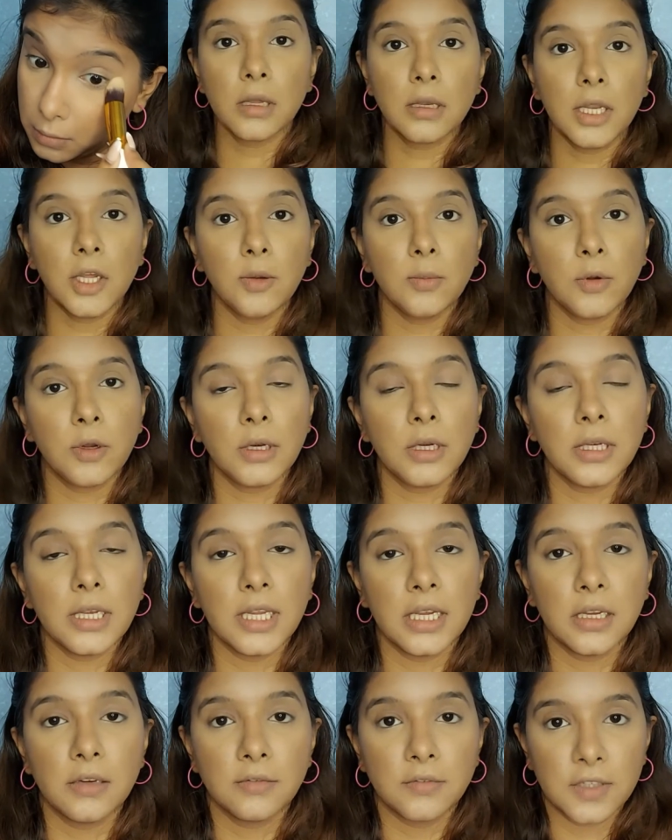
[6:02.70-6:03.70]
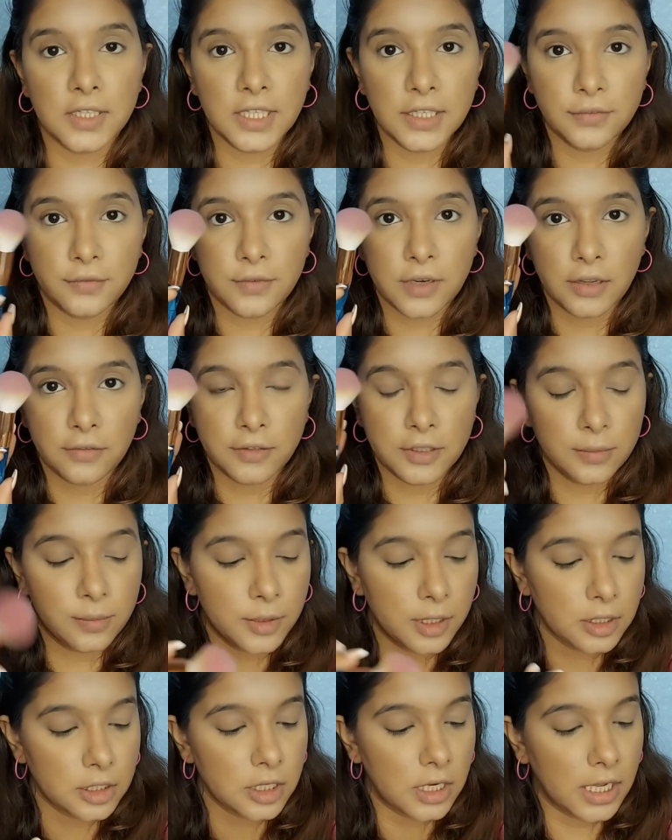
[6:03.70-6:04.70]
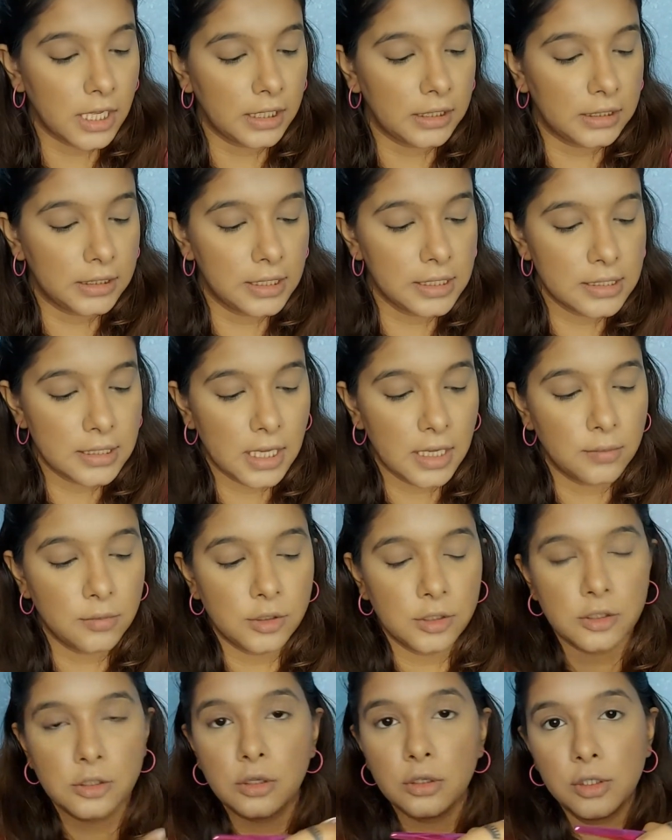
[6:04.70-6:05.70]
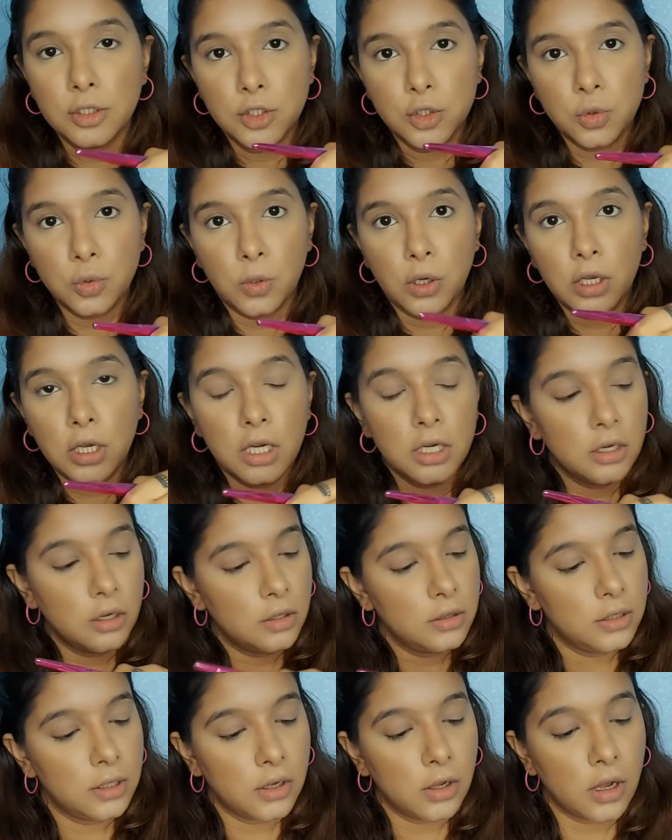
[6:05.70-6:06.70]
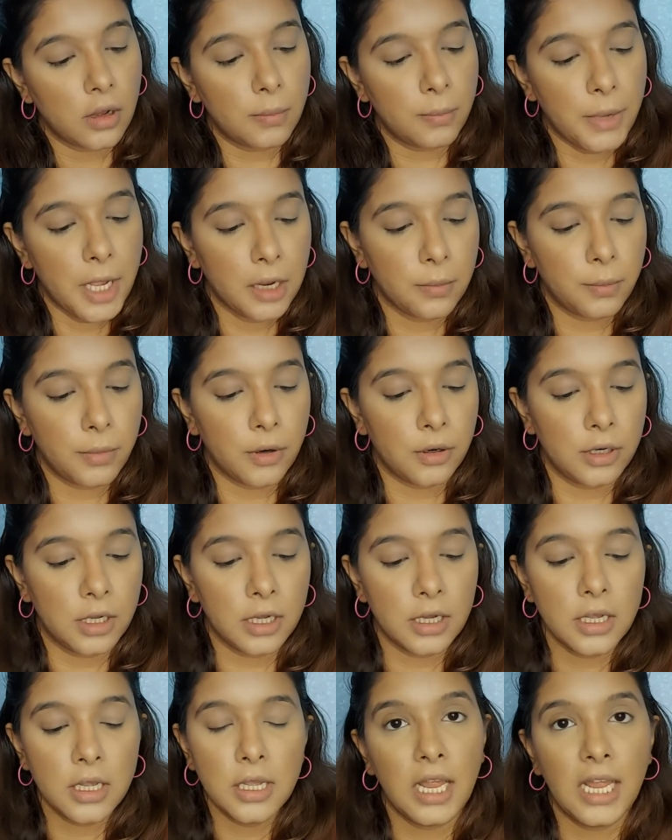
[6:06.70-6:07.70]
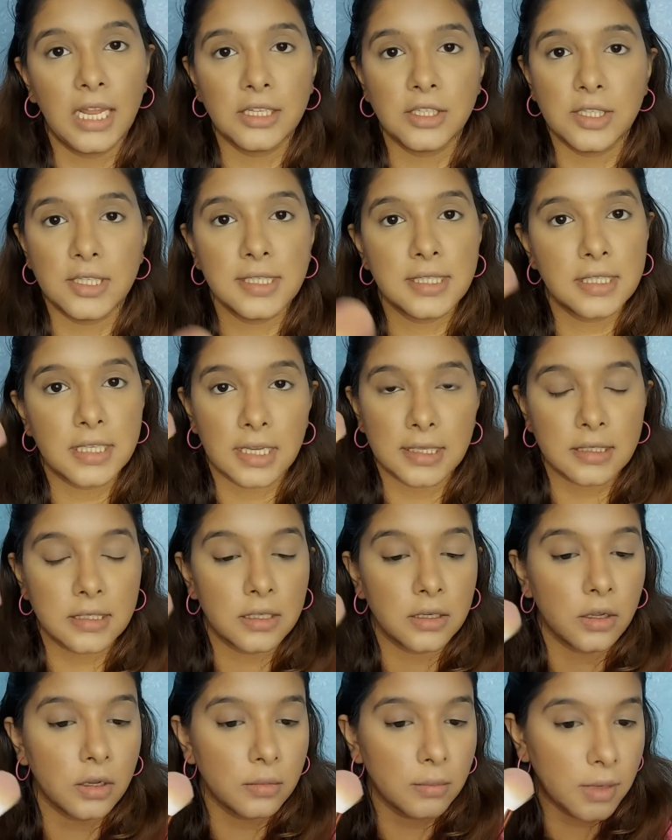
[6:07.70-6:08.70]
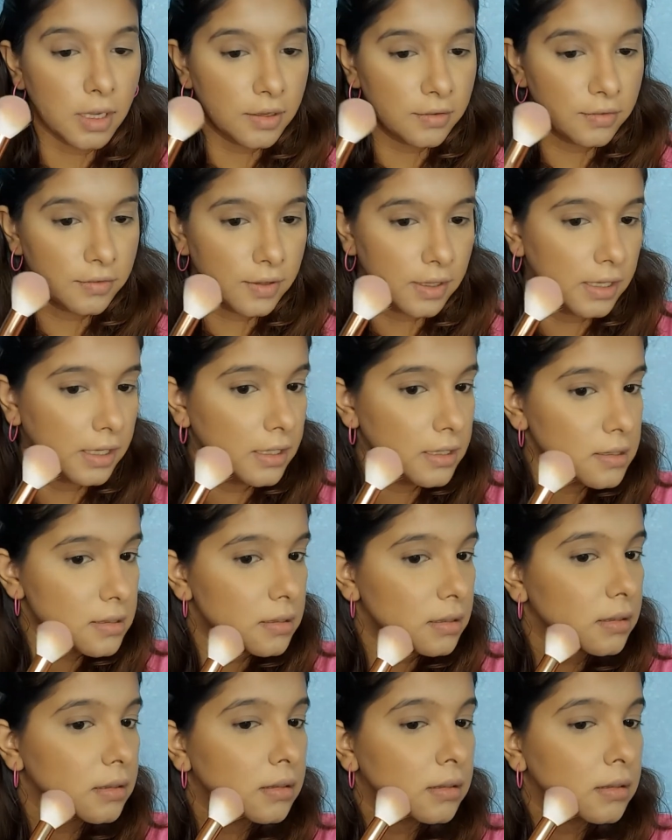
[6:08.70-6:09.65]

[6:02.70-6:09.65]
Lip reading: Now I'm going to take a very fluffy brush like this. I'm just going to swirl it on the compact powder and just dust it on my face.